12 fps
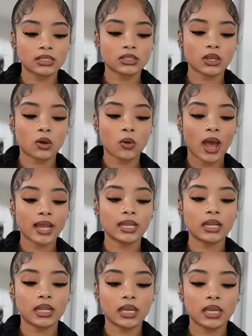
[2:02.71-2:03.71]
So I
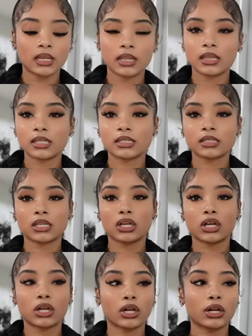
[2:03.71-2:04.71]
did get this
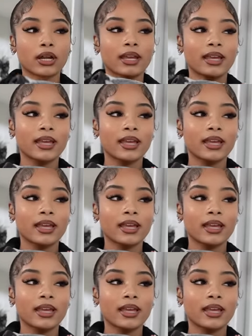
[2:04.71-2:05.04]
Kurt,